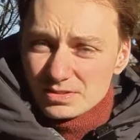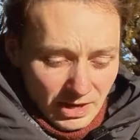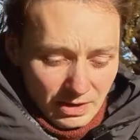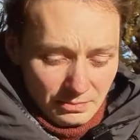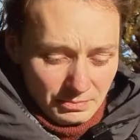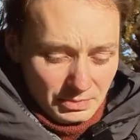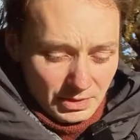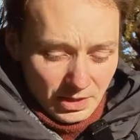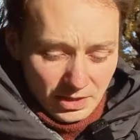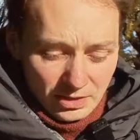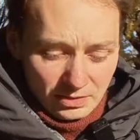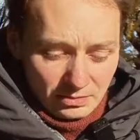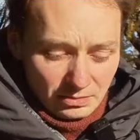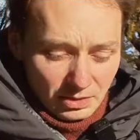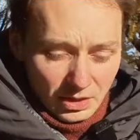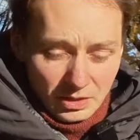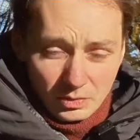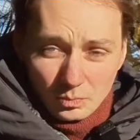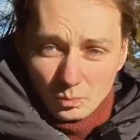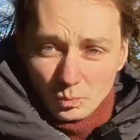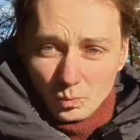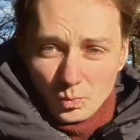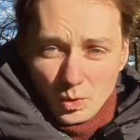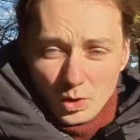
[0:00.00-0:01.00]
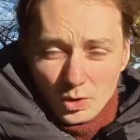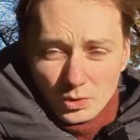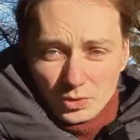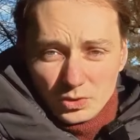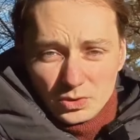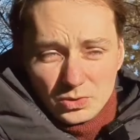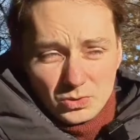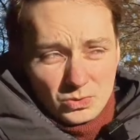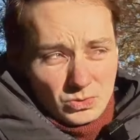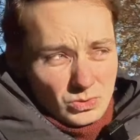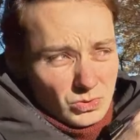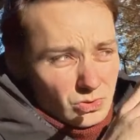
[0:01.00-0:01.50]
I'm gonna walk
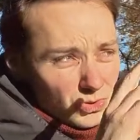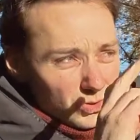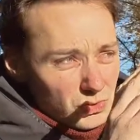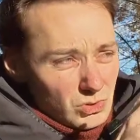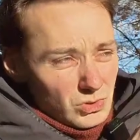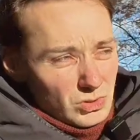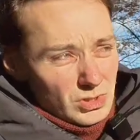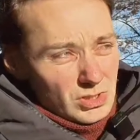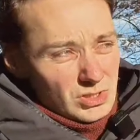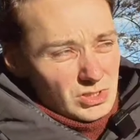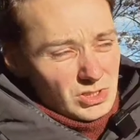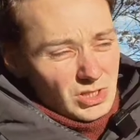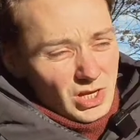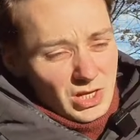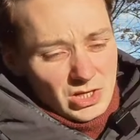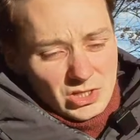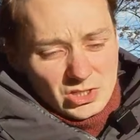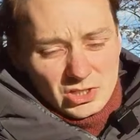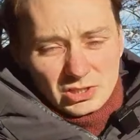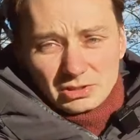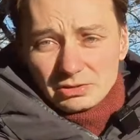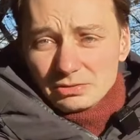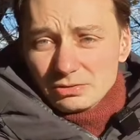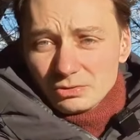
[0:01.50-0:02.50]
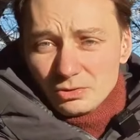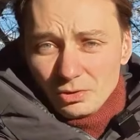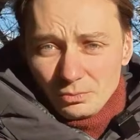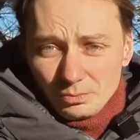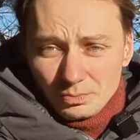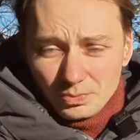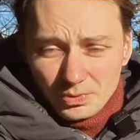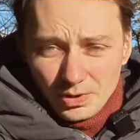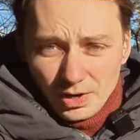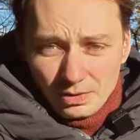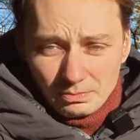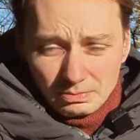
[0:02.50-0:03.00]
you to the station, no
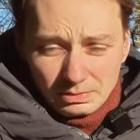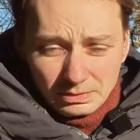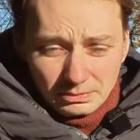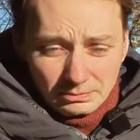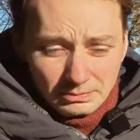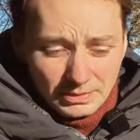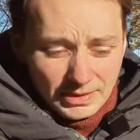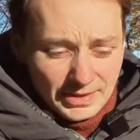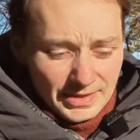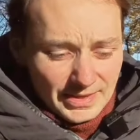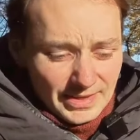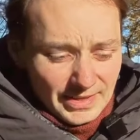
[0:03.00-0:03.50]
problem.